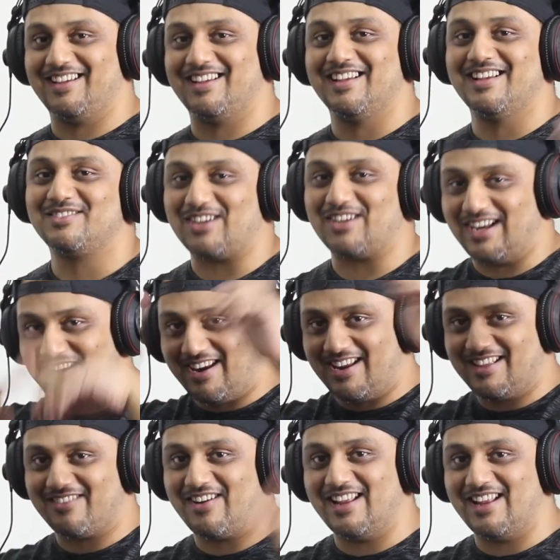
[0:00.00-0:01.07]
Try to
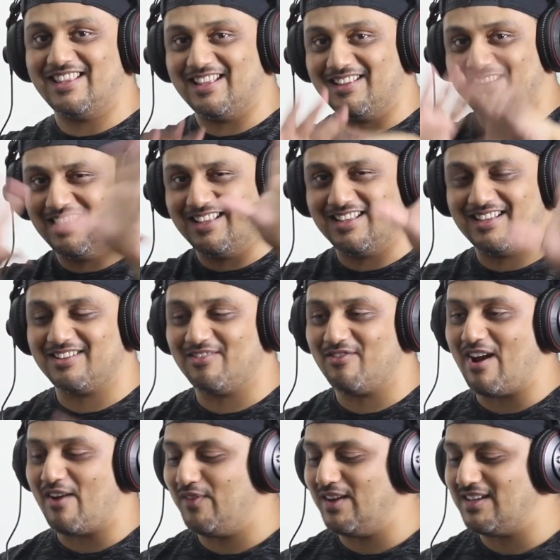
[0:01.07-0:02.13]
create the
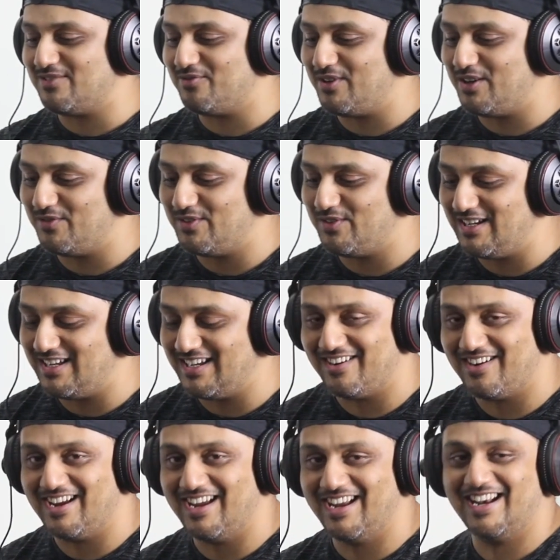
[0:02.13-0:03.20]
graphics or whatever. All right.
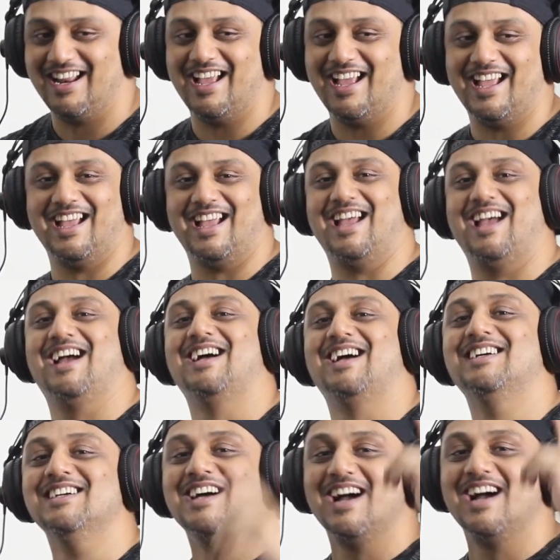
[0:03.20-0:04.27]

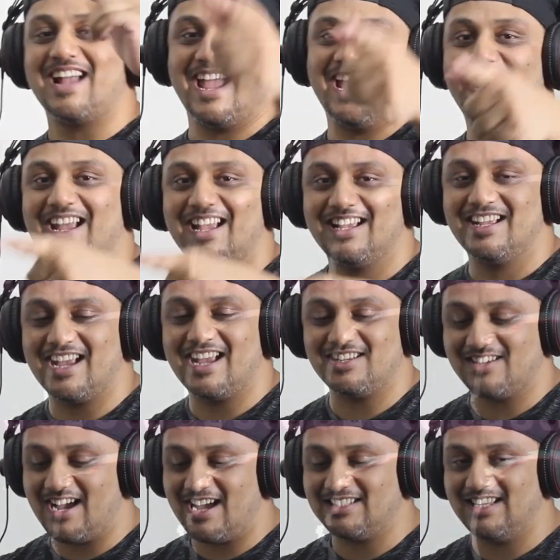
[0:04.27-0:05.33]
Okay, catch you
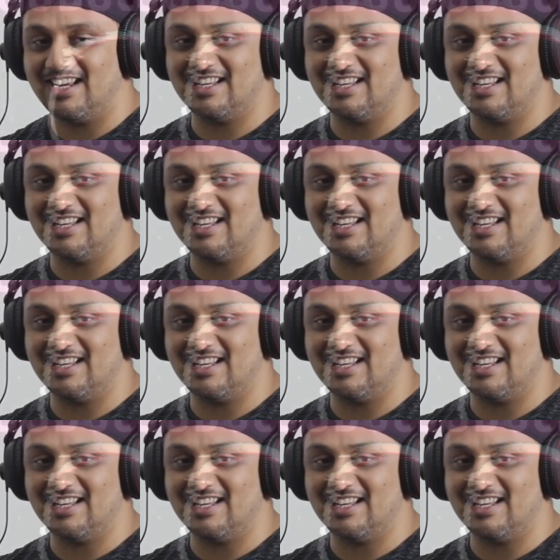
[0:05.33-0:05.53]
guys later.